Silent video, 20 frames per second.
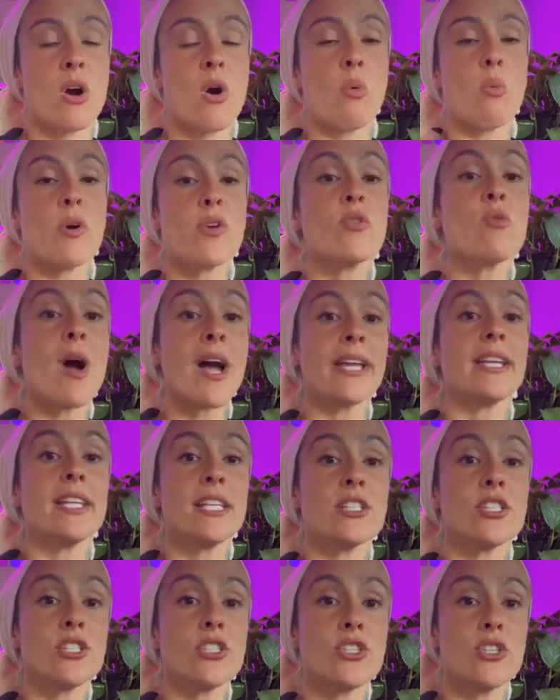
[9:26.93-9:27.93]
What do I
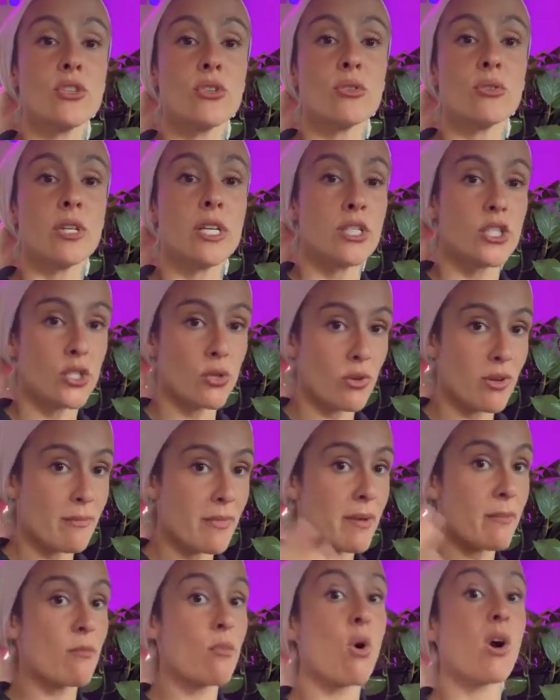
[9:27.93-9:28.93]
need to do to
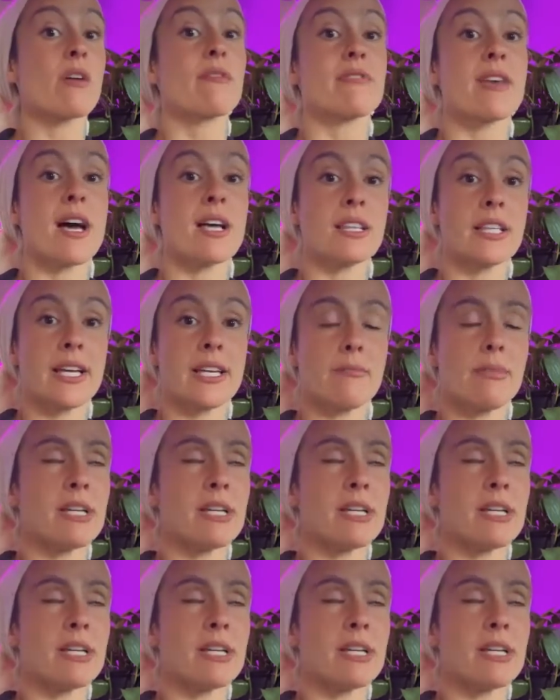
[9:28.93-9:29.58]
emit more of that light?